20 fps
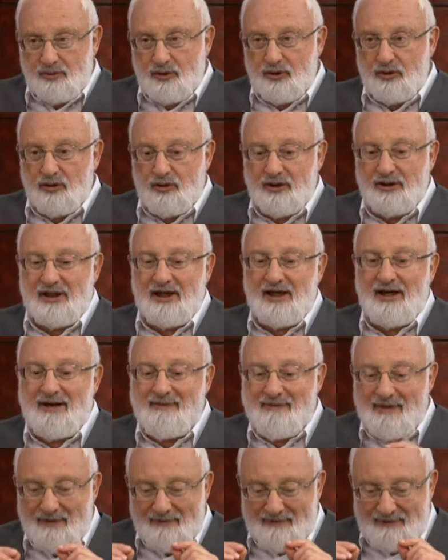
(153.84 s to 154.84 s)
that we're
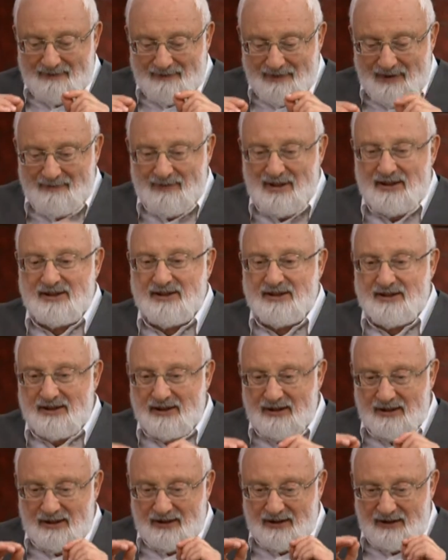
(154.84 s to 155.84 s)
truly
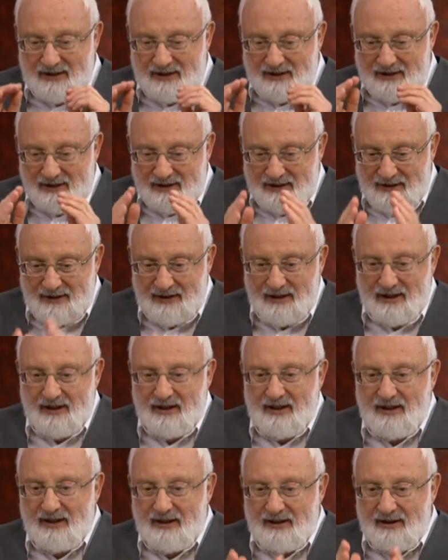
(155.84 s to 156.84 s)

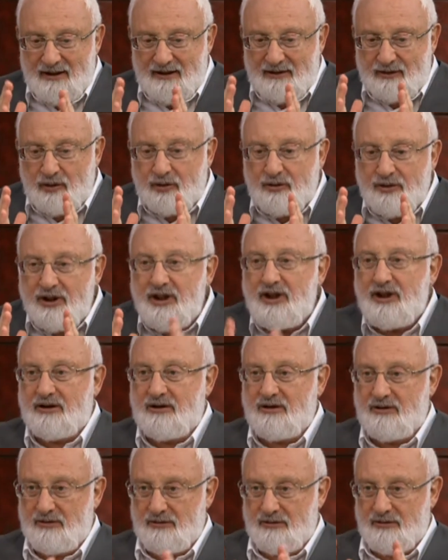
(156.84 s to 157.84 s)
doing not only these
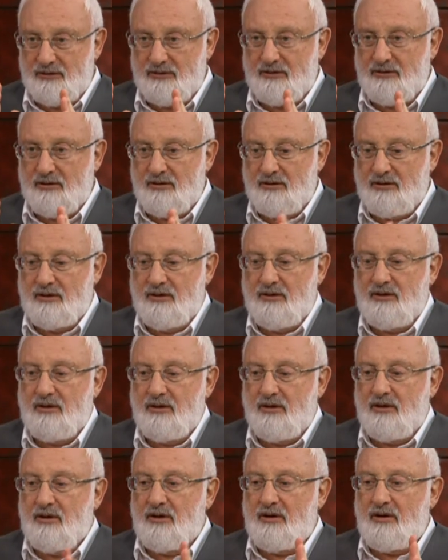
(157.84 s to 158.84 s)
calculations, but we're
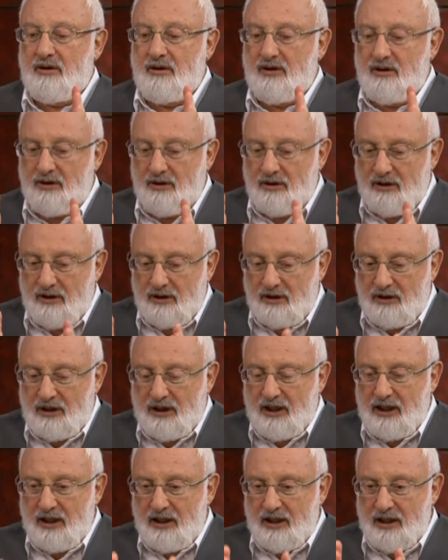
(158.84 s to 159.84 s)
actually making a
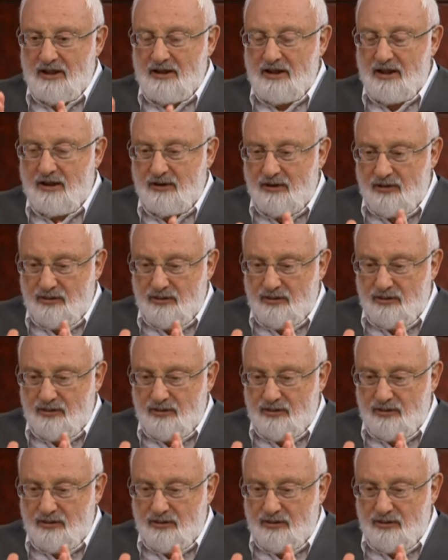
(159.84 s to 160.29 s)
program